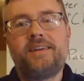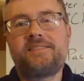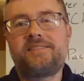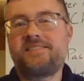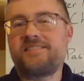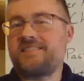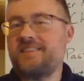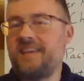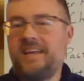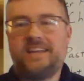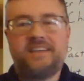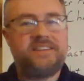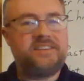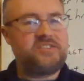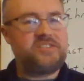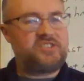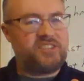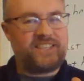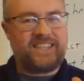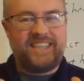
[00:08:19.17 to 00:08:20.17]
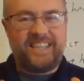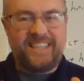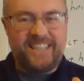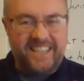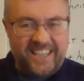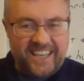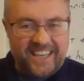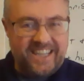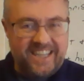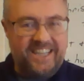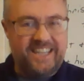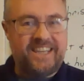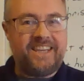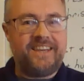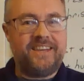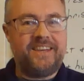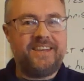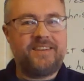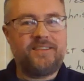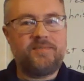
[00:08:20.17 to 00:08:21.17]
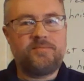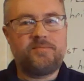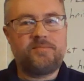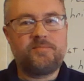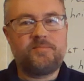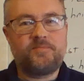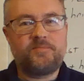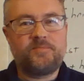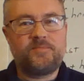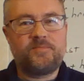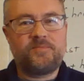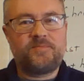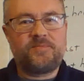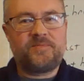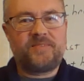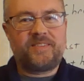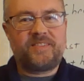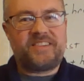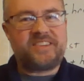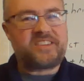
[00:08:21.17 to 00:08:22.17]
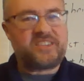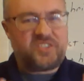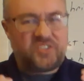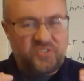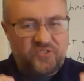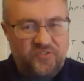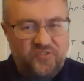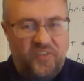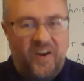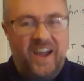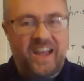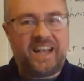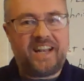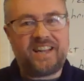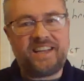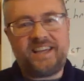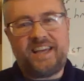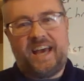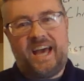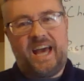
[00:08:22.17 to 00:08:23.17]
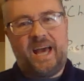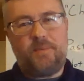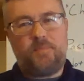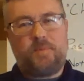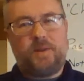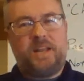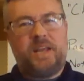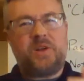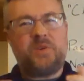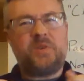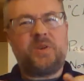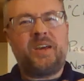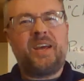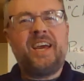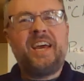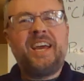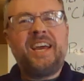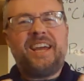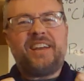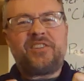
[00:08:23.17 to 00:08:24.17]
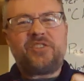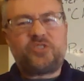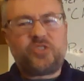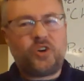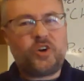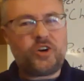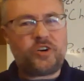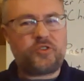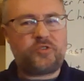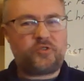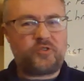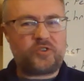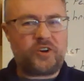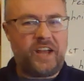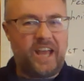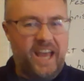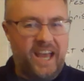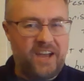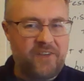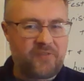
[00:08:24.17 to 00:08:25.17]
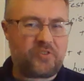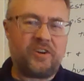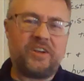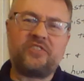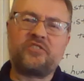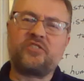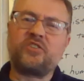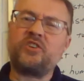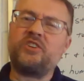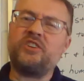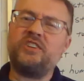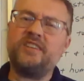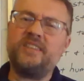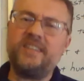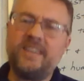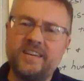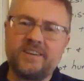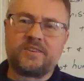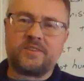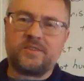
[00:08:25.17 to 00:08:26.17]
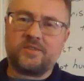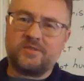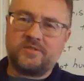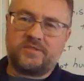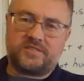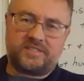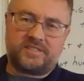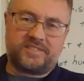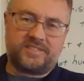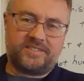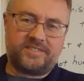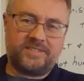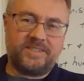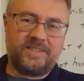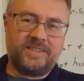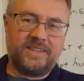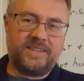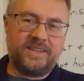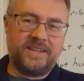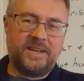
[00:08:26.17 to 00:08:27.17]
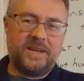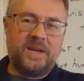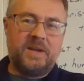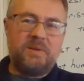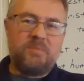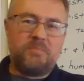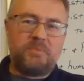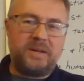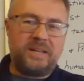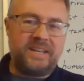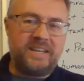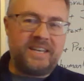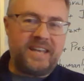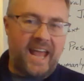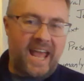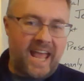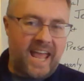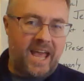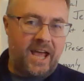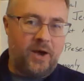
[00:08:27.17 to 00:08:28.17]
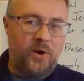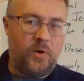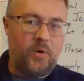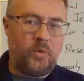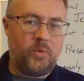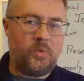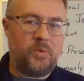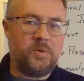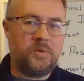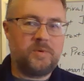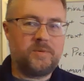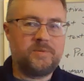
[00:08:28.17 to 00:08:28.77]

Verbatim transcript: and Satan is just giddy. This is finally happening. It took forever, it took years. But now,